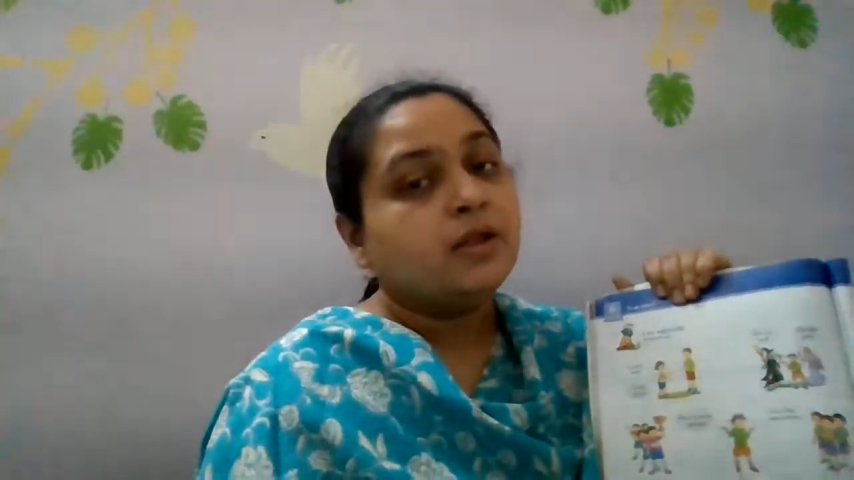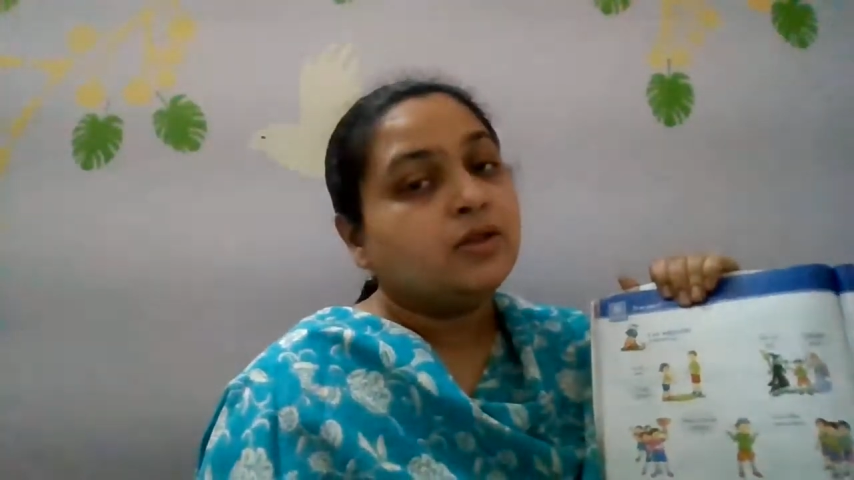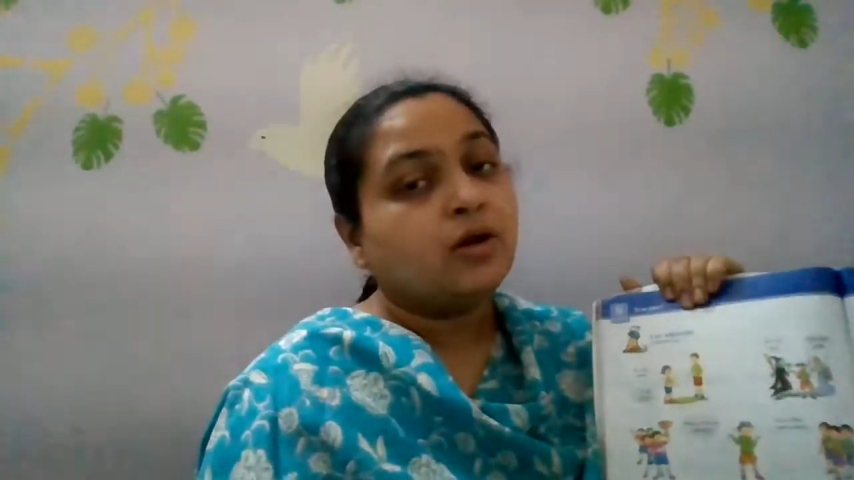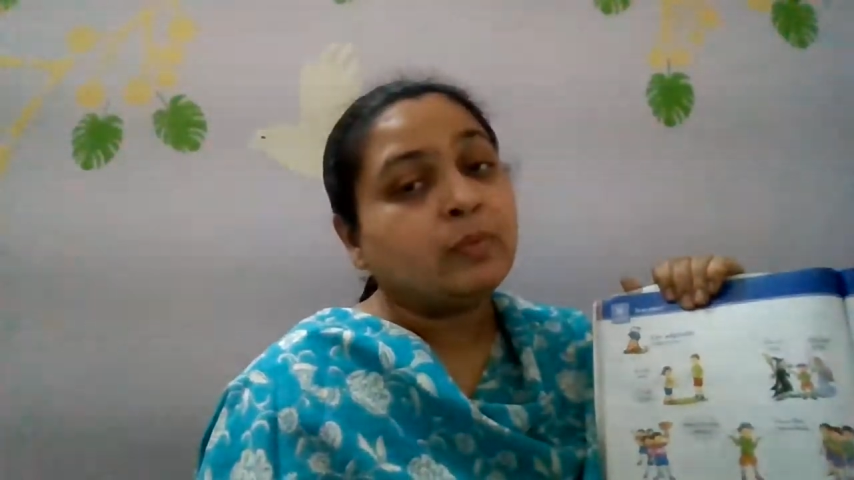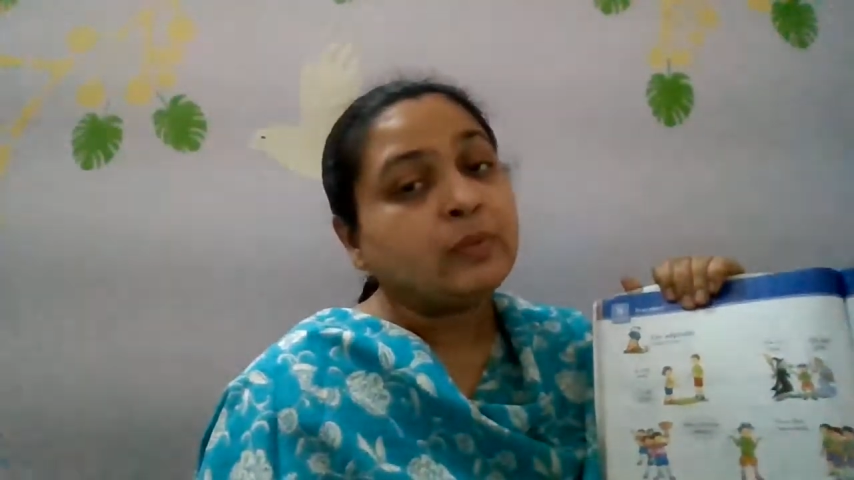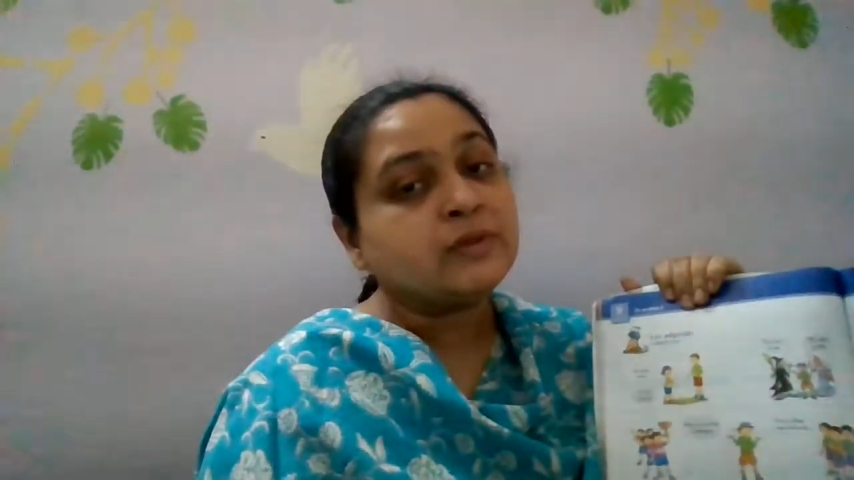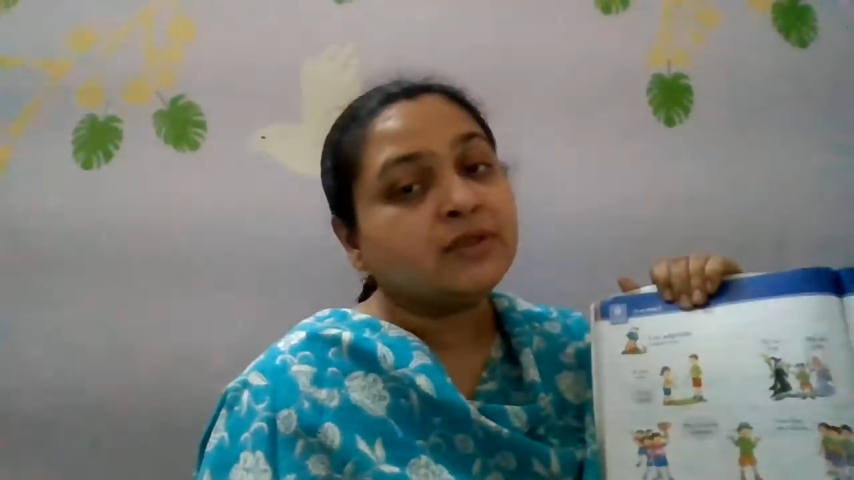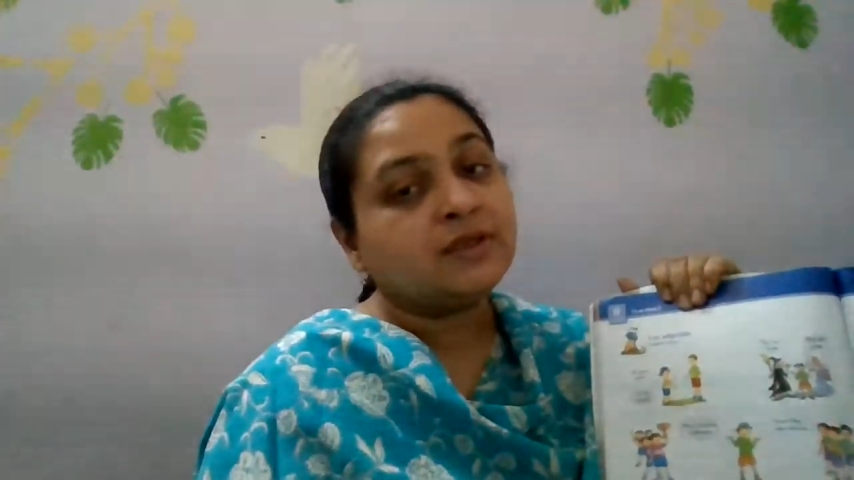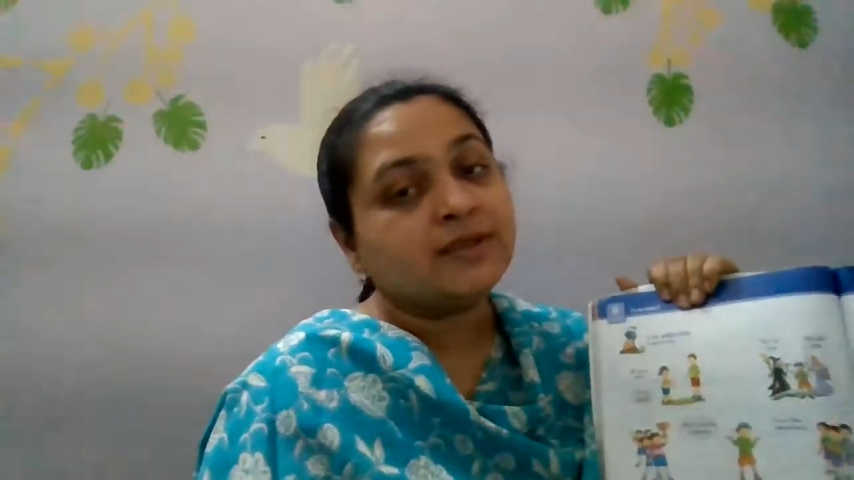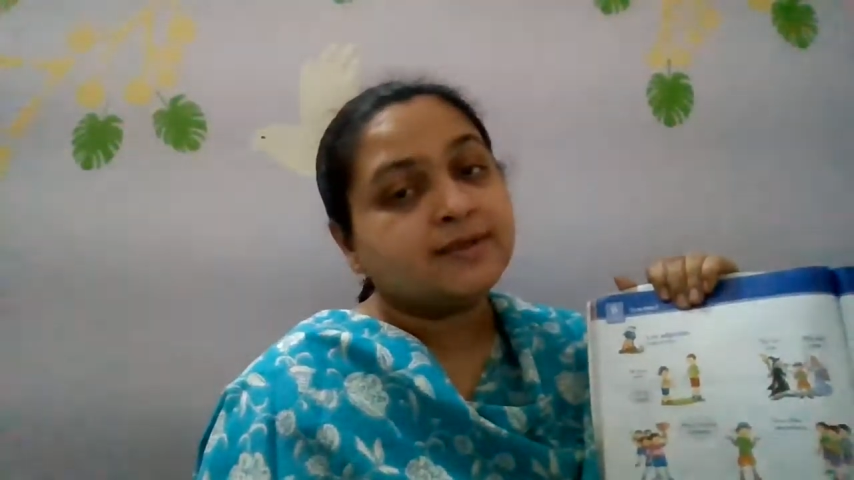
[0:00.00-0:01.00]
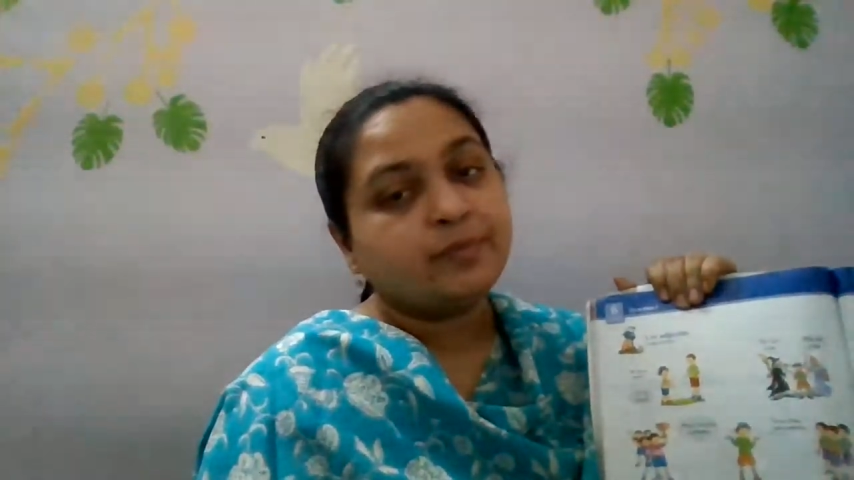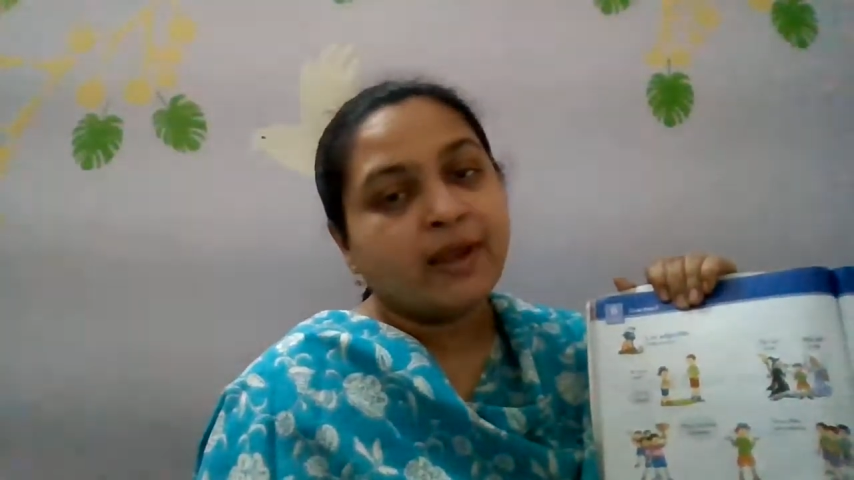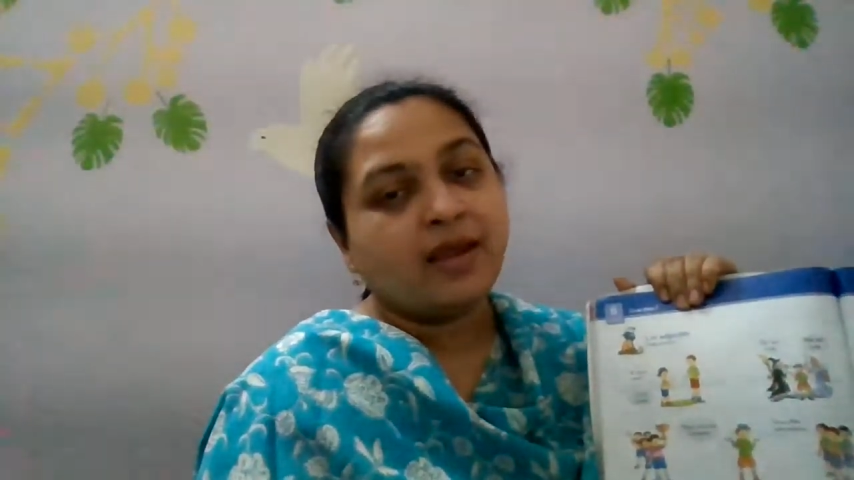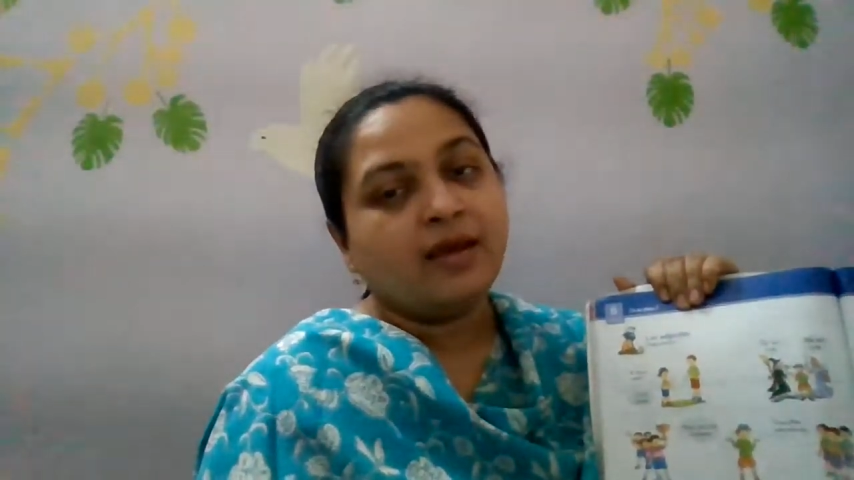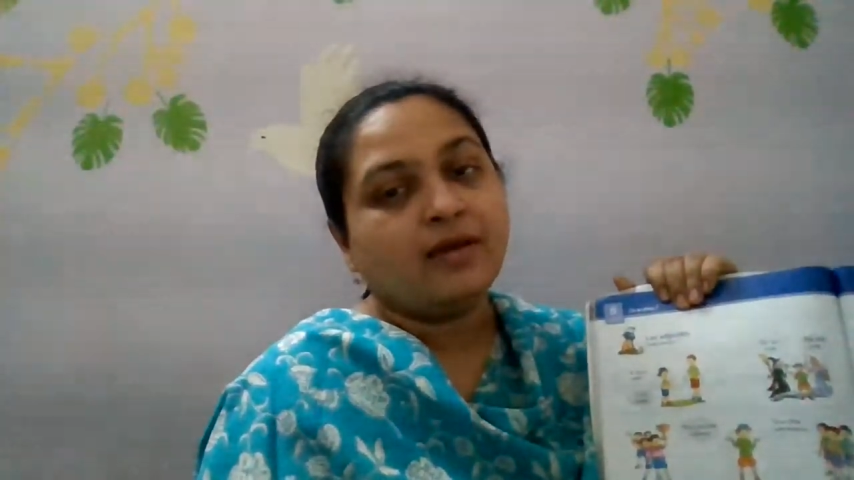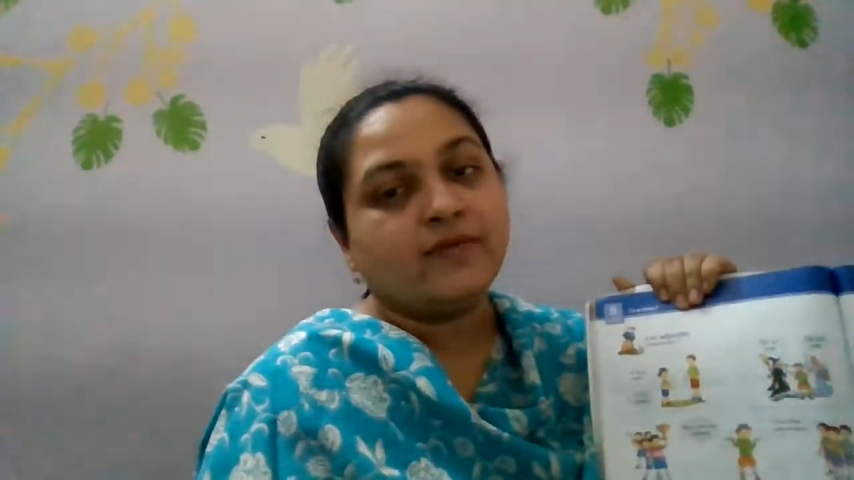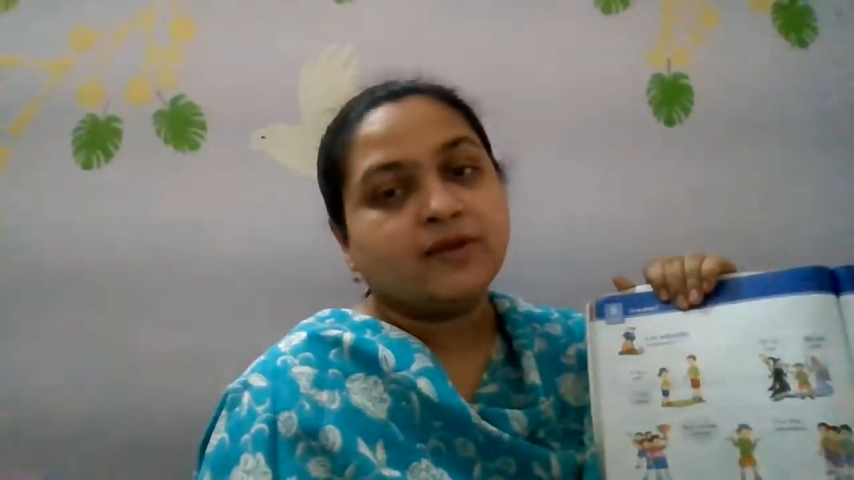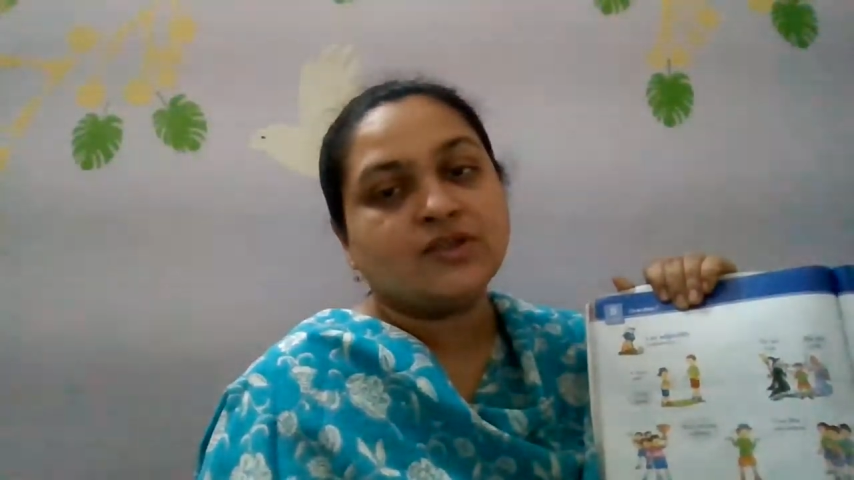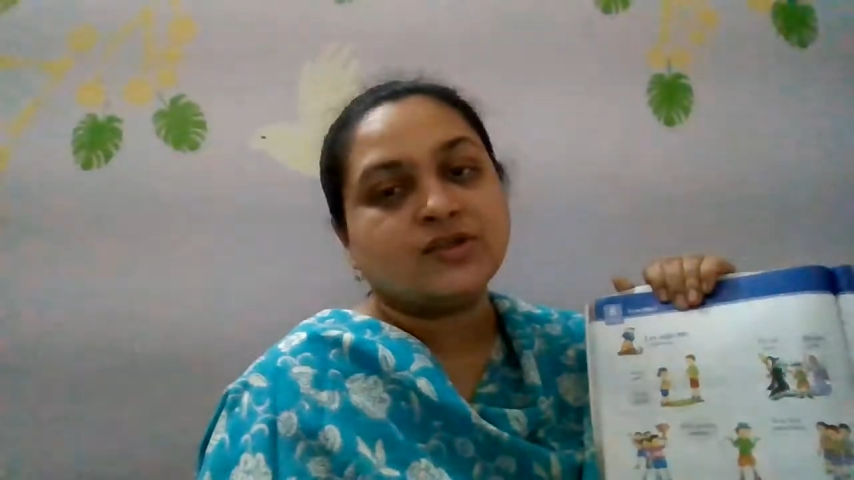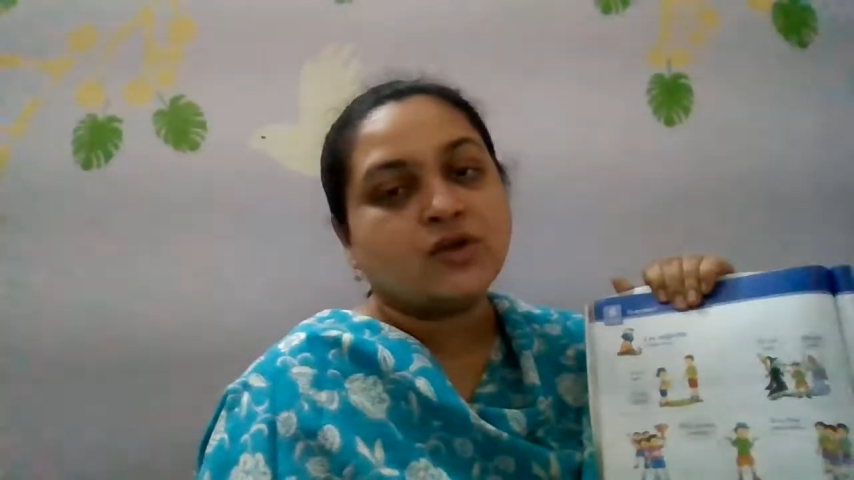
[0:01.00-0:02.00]
The opposite is big, which
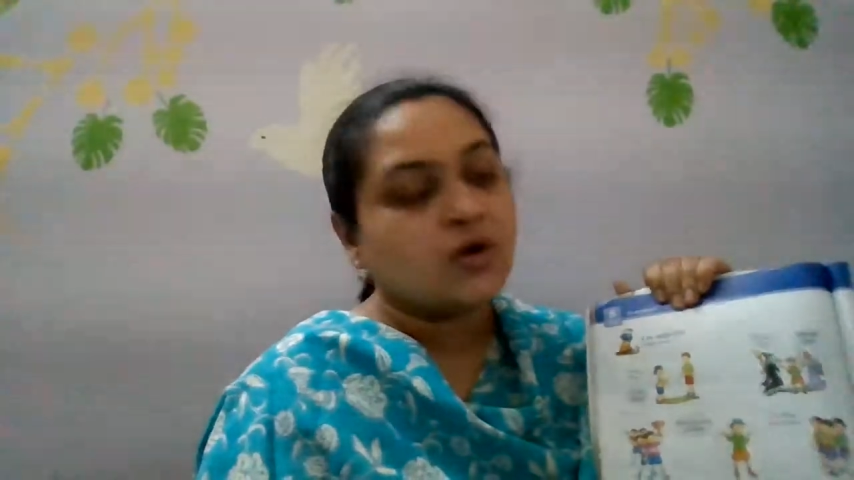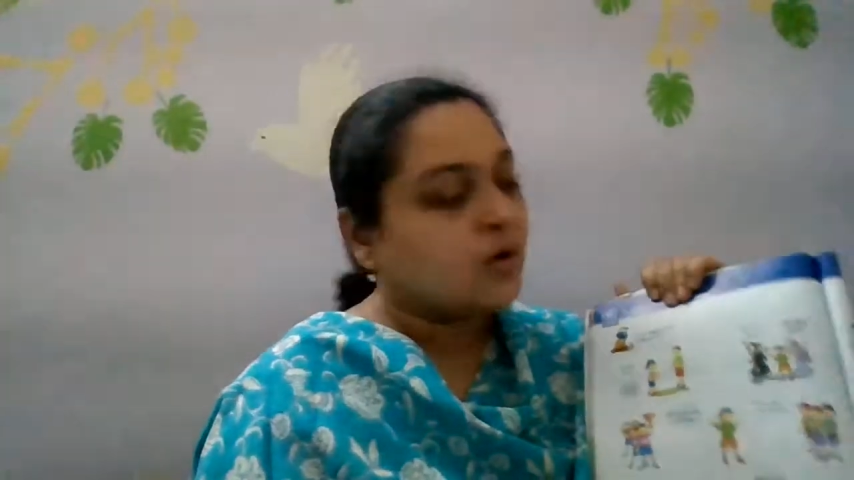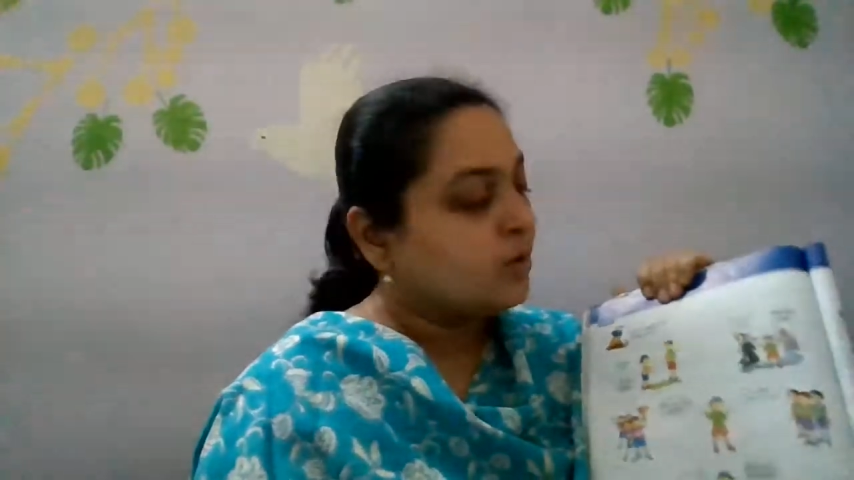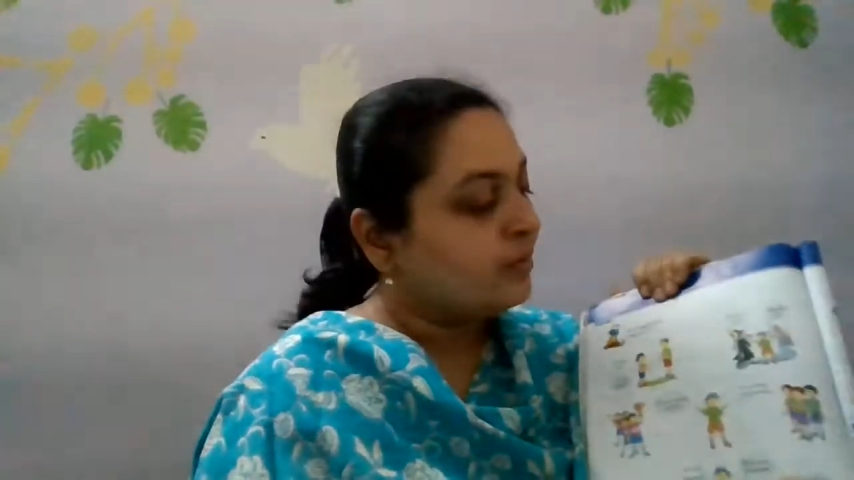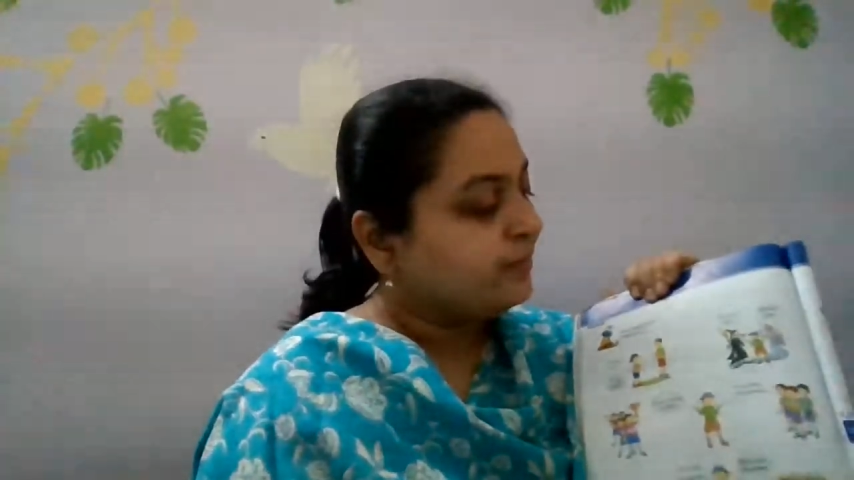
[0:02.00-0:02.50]
is grand.